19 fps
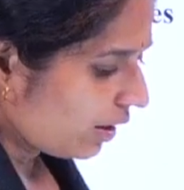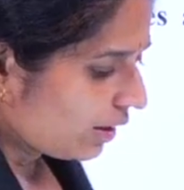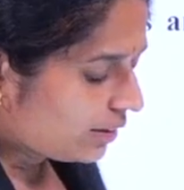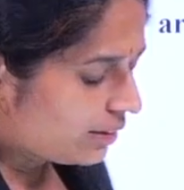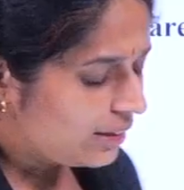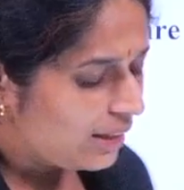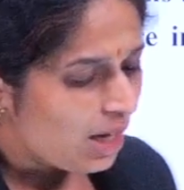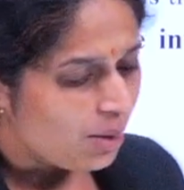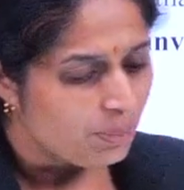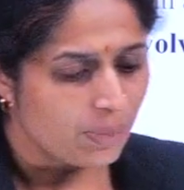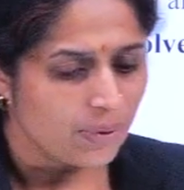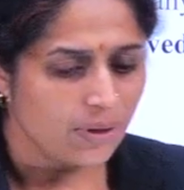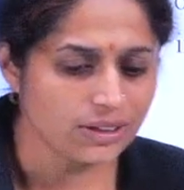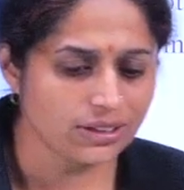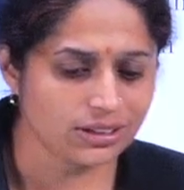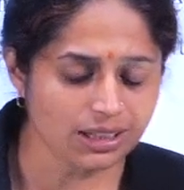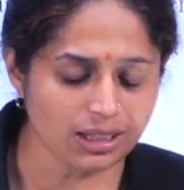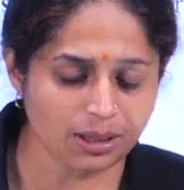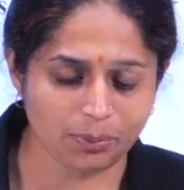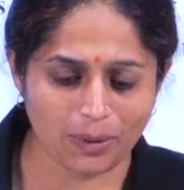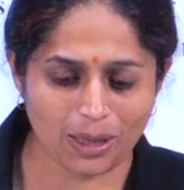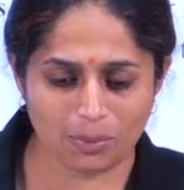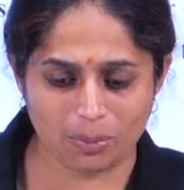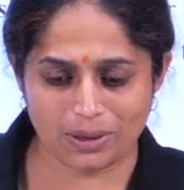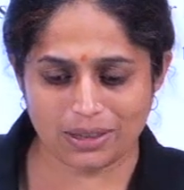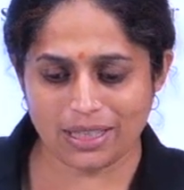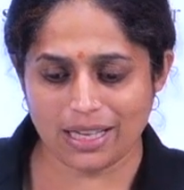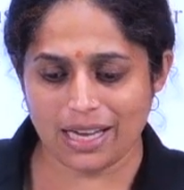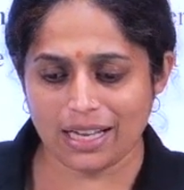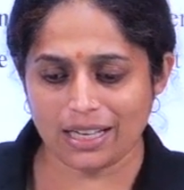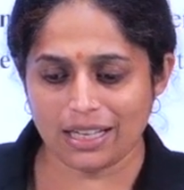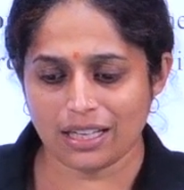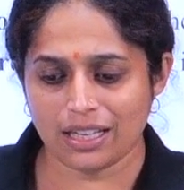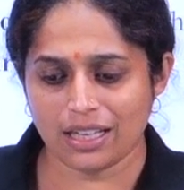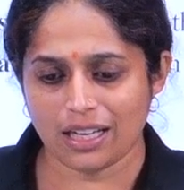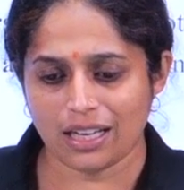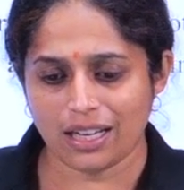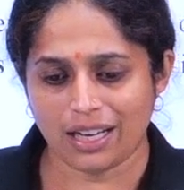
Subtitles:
See, a person may be there,